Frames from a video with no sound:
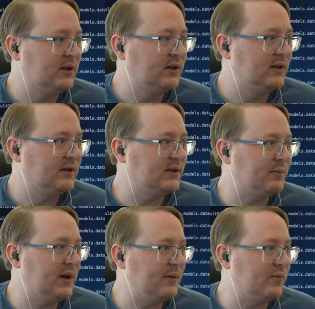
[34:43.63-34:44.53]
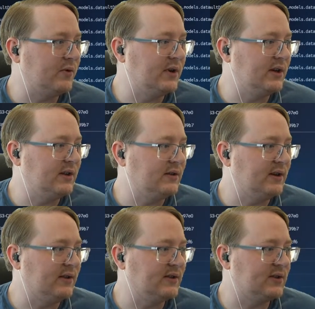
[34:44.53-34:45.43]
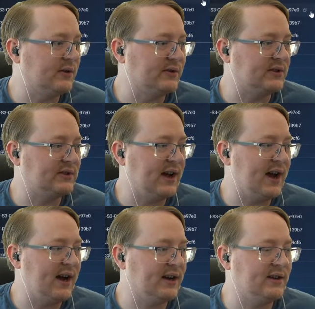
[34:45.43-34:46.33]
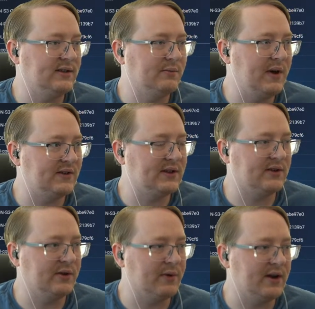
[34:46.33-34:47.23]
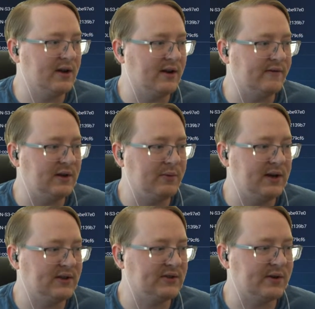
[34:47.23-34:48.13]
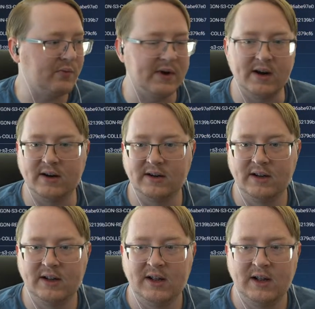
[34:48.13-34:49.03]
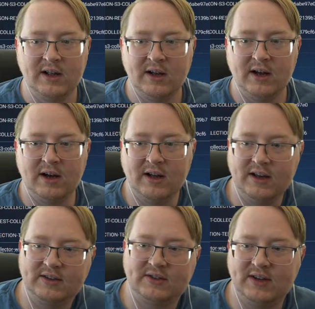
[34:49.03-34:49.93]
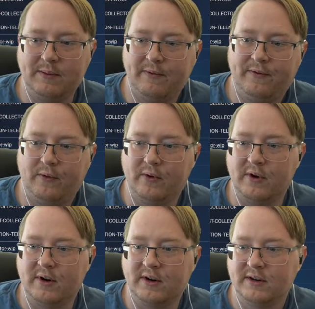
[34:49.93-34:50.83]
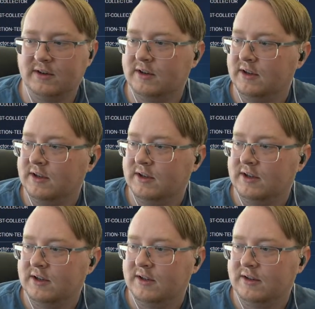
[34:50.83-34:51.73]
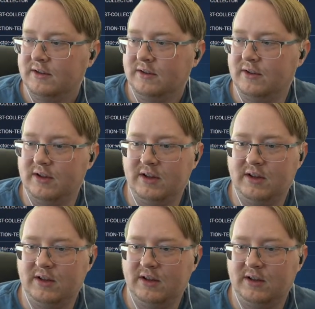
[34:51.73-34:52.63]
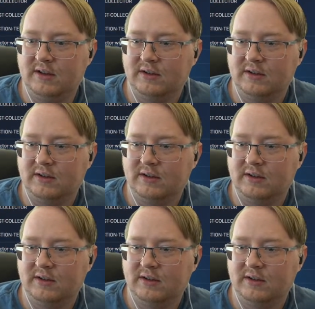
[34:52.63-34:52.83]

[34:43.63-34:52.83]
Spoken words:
This bad boy, like this whole stack, basically running on a VPS somewhere, except for the